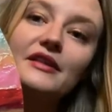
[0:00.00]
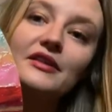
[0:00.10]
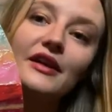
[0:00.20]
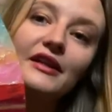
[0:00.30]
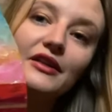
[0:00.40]

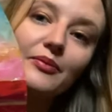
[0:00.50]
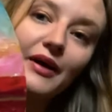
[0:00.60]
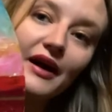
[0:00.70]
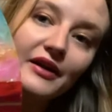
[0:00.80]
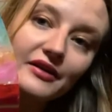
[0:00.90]
So I did the
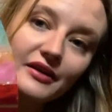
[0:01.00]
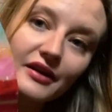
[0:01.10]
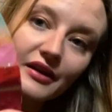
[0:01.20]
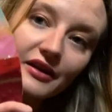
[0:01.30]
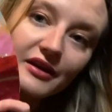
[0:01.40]
pattern,
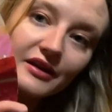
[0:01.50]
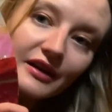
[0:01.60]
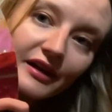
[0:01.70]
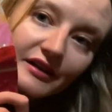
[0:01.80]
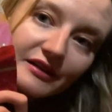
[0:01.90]
and you can
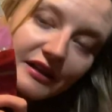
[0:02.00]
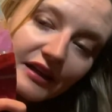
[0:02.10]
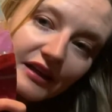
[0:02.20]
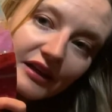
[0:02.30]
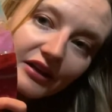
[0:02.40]
kind of see
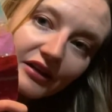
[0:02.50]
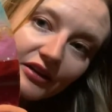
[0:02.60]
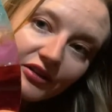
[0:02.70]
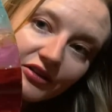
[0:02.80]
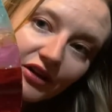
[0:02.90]
it here
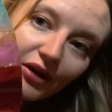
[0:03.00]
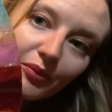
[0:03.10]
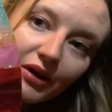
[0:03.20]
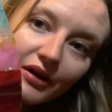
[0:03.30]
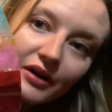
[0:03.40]
closer up.
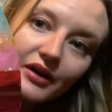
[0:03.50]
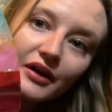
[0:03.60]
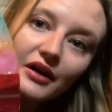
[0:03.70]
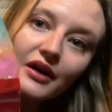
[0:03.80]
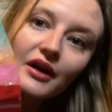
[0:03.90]

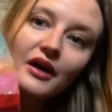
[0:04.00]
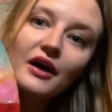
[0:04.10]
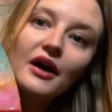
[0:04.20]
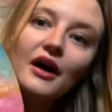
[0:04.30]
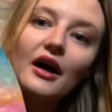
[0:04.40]

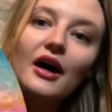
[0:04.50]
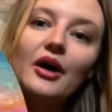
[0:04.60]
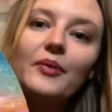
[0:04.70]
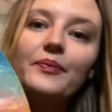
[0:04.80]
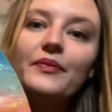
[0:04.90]

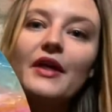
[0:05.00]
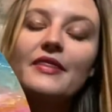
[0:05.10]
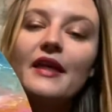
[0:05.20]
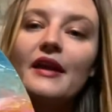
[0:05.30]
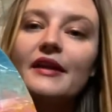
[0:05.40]

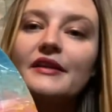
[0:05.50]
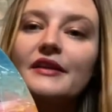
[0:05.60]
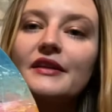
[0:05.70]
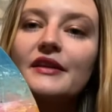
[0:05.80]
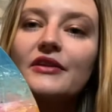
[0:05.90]
And then I
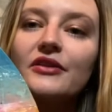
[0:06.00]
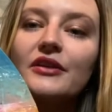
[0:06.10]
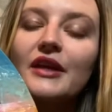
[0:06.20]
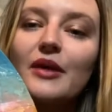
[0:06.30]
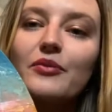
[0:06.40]
did the
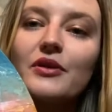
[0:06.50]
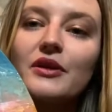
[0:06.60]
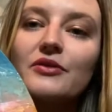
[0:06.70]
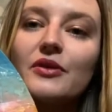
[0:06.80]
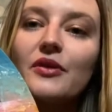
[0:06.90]
Golden Gate
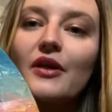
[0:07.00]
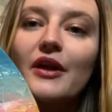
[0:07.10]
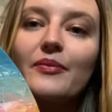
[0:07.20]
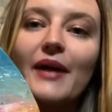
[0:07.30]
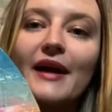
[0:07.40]
Bridge with a lot
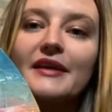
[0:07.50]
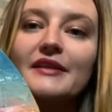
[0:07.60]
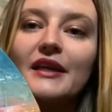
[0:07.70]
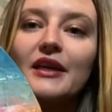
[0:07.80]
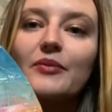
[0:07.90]
of
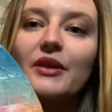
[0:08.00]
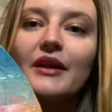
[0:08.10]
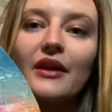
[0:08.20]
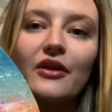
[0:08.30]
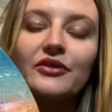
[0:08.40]
magazine, but
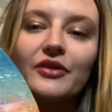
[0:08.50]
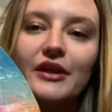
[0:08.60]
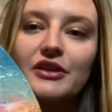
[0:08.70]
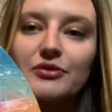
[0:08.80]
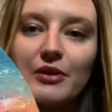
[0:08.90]
then also I
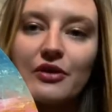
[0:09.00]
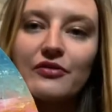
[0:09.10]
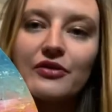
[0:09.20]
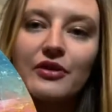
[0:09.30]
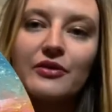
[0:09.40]
just went
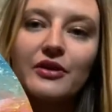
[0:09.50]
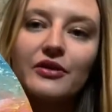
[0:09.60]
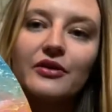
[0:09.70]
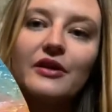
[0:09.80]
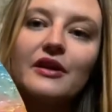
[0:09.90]
over it with
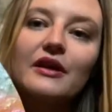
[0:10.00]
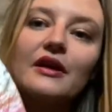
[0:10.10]
acrylic.